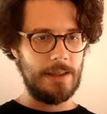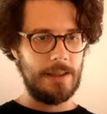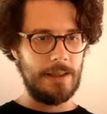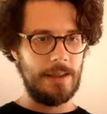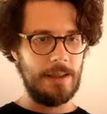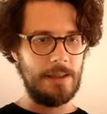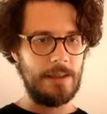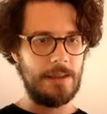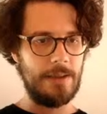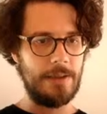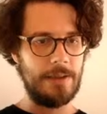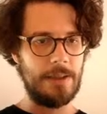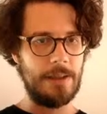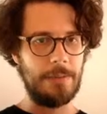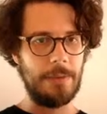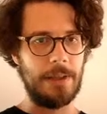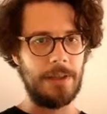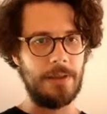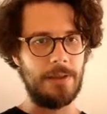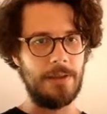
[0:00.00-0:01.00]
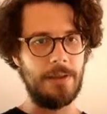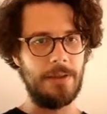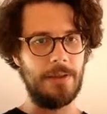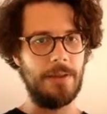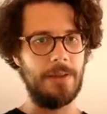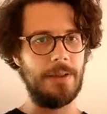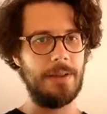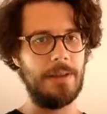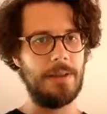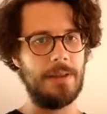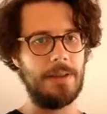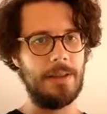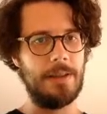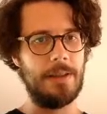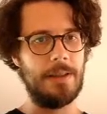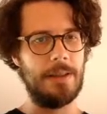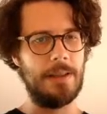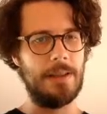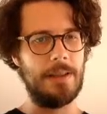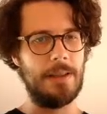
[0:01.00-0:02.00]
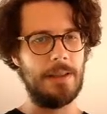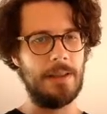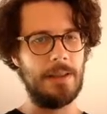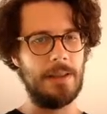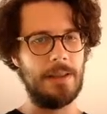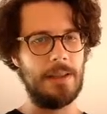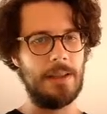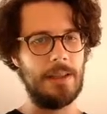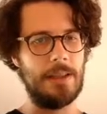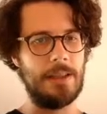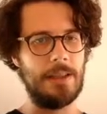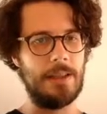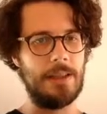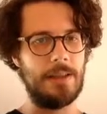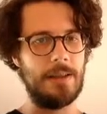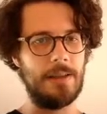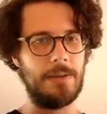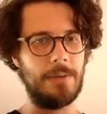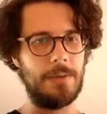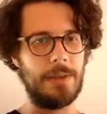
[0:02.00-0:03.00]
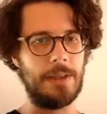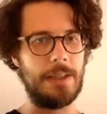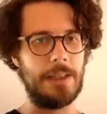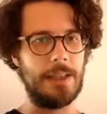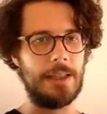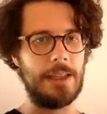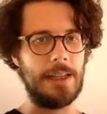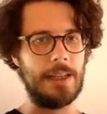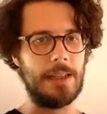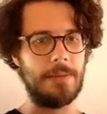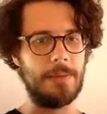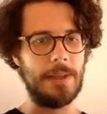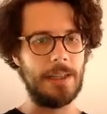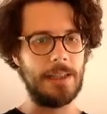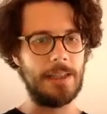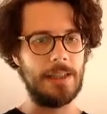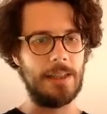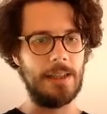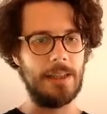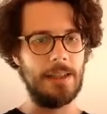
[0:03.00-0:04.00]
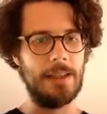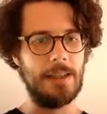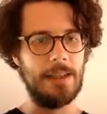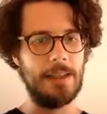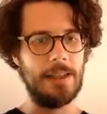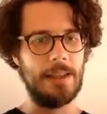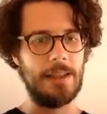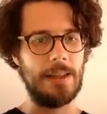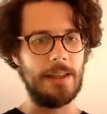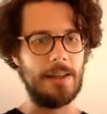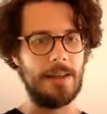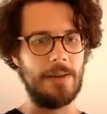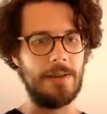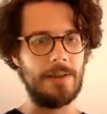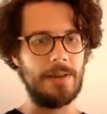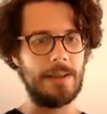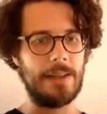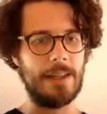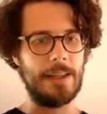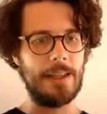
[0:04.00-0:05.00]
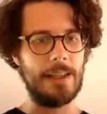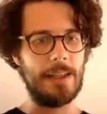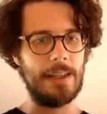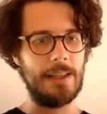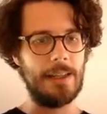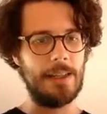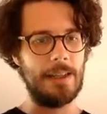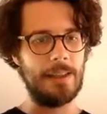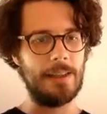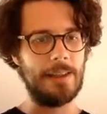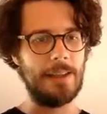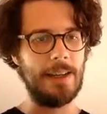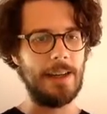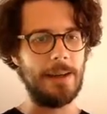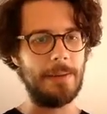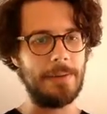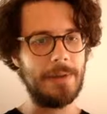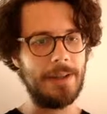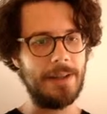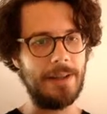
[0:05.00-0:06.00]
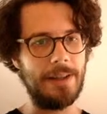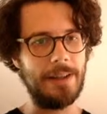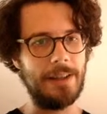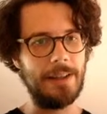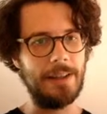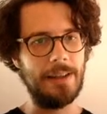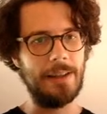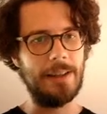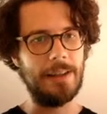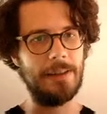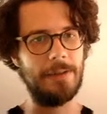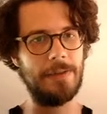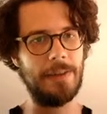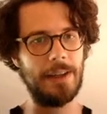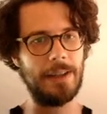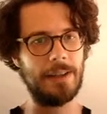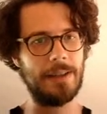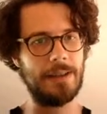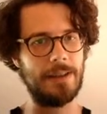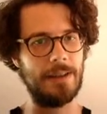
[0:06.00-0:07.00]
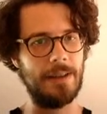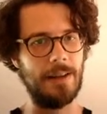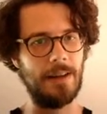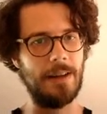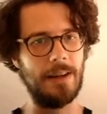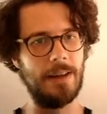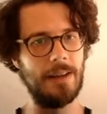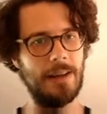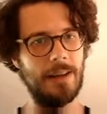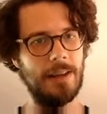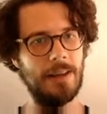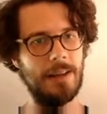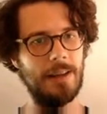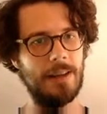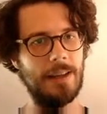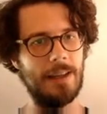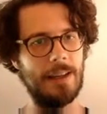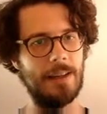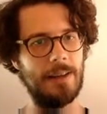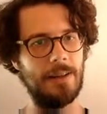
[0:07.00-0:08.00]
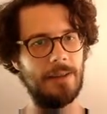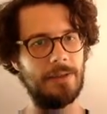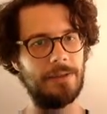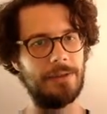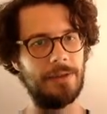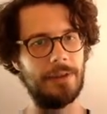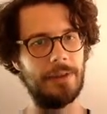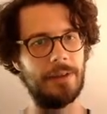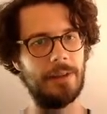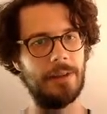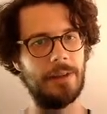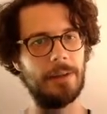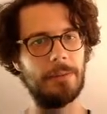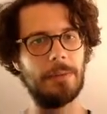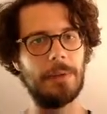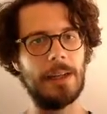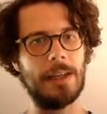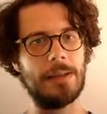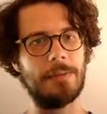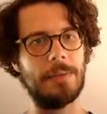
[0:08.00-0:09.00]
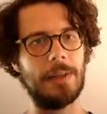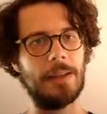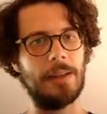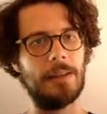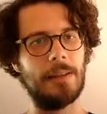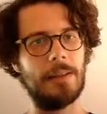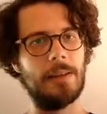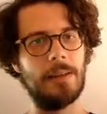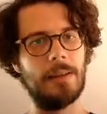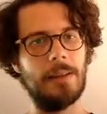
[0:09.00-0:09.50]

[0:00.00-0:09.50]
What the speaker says: this looks a bit odd. This is not what I expected. It looks like it captured the function and not the replacement.